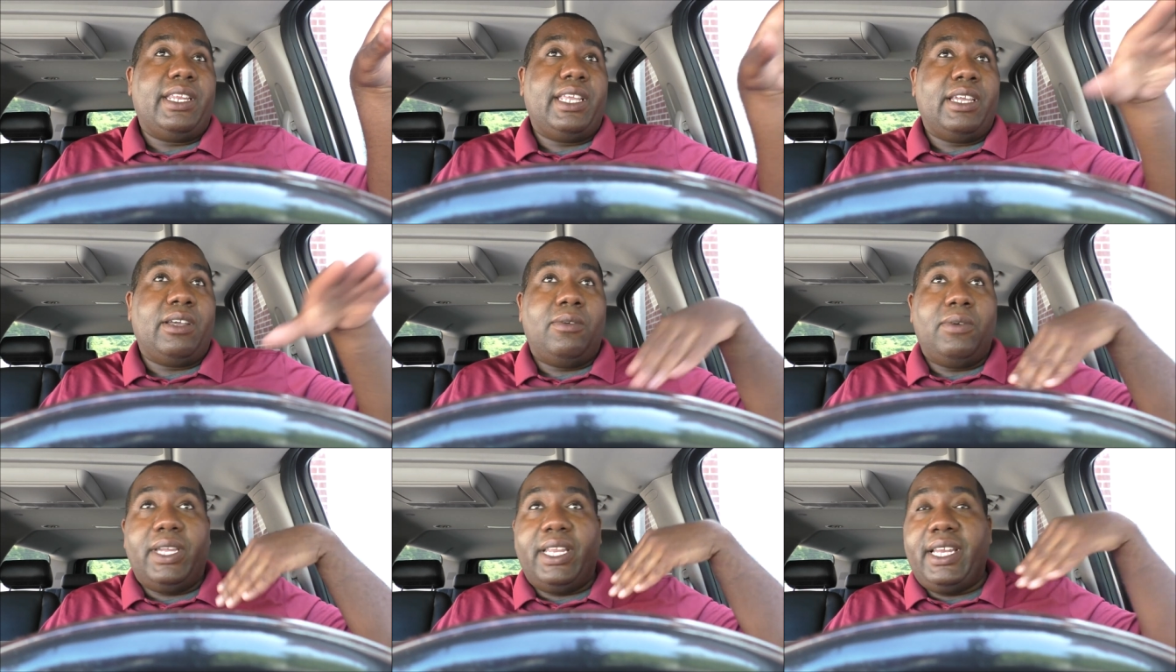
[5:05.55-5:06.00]

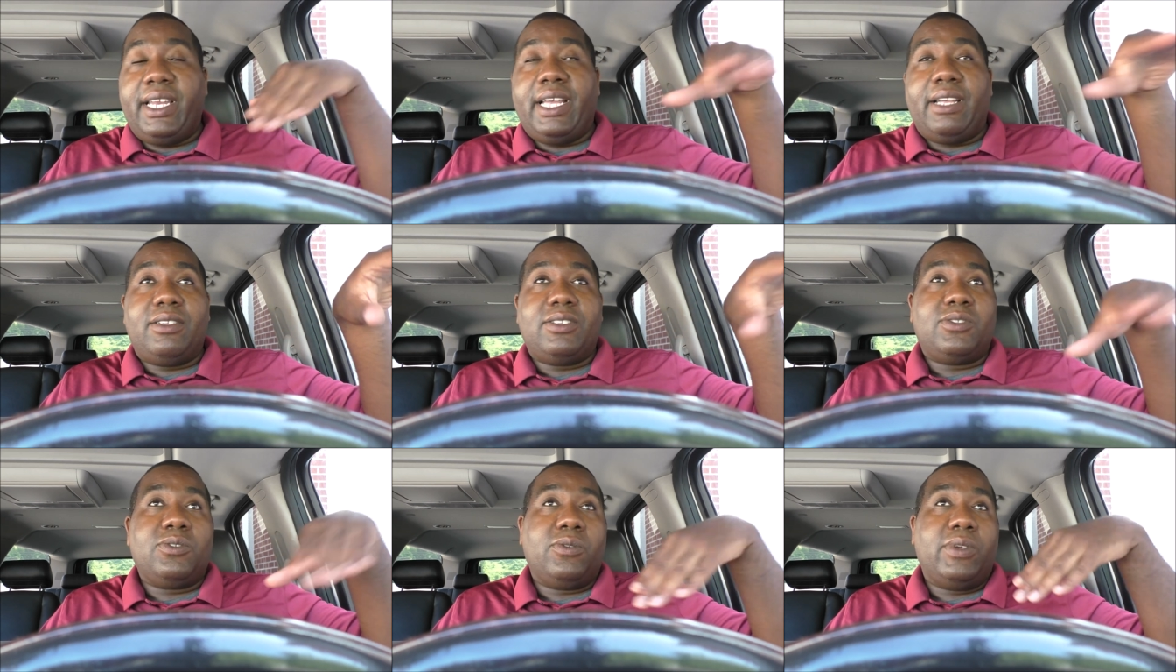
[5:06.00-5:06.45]
They go in and
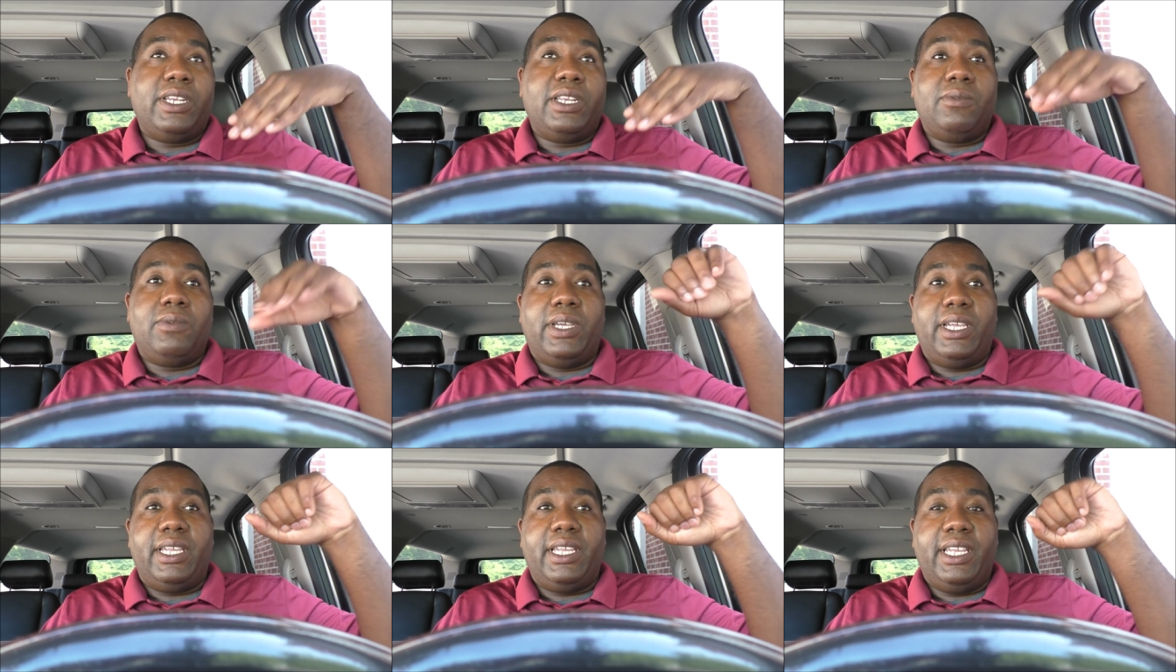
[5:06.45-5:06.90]
out of the store
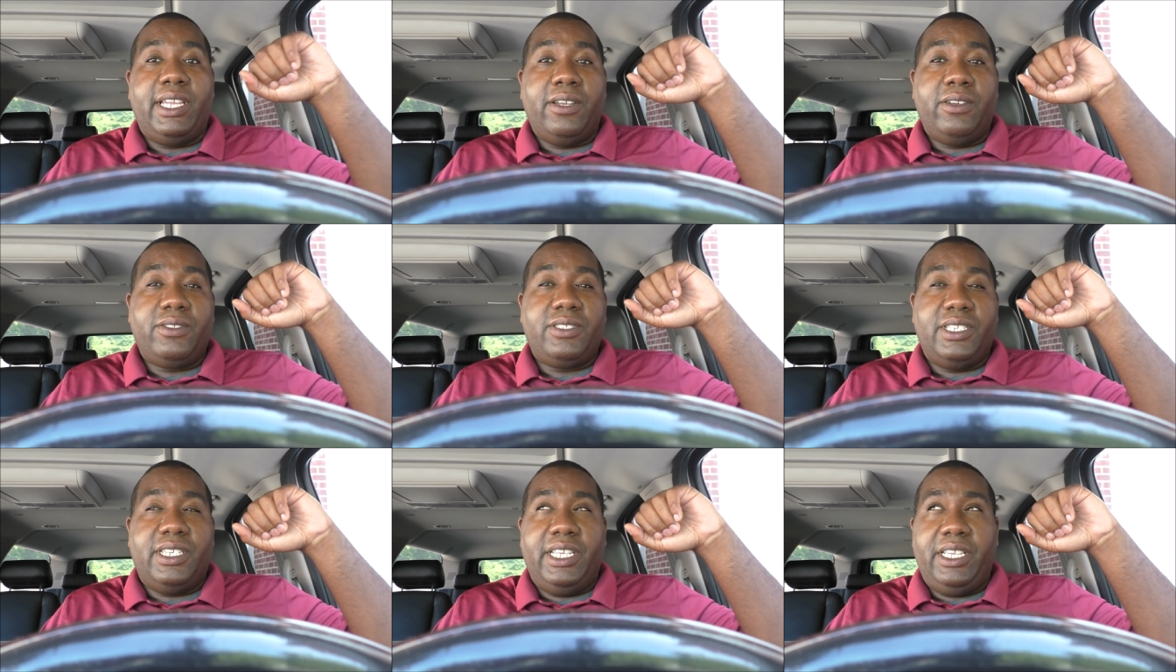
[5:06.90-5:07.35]
anyway.
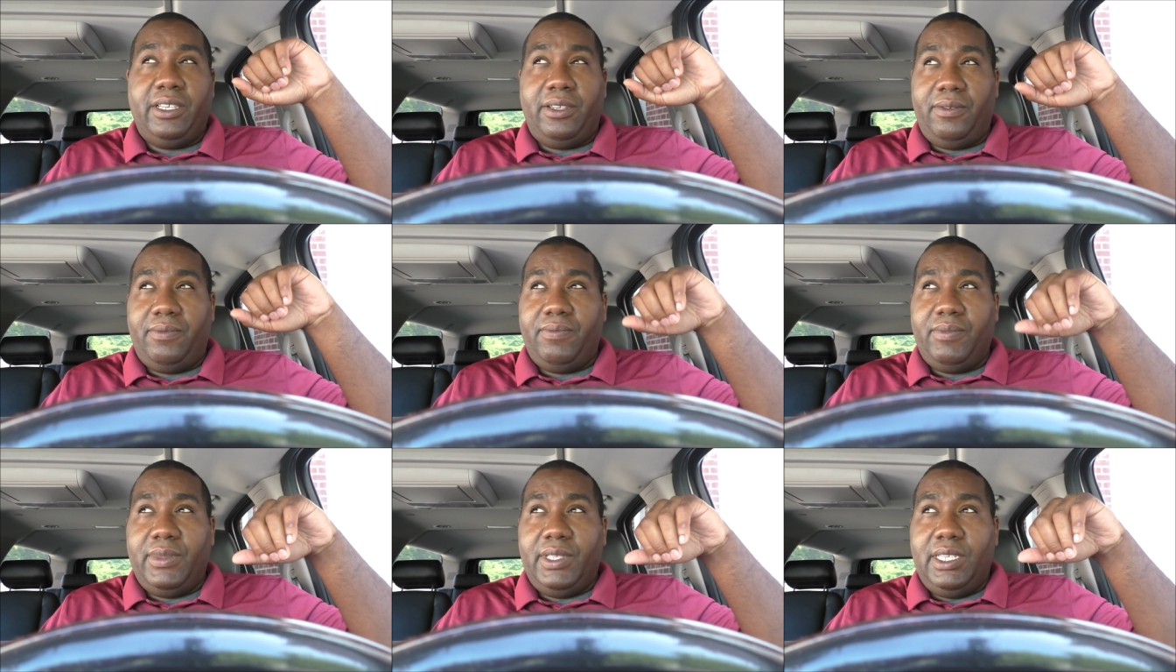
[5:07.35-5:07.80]
Here's the
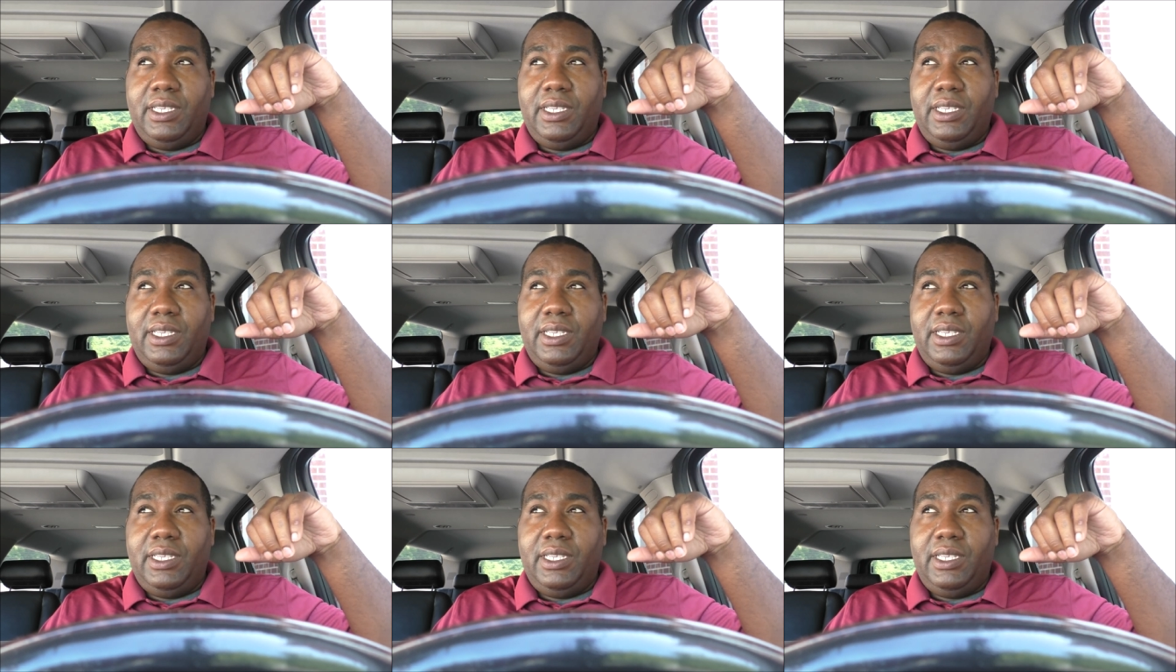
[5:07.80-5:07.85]
deal: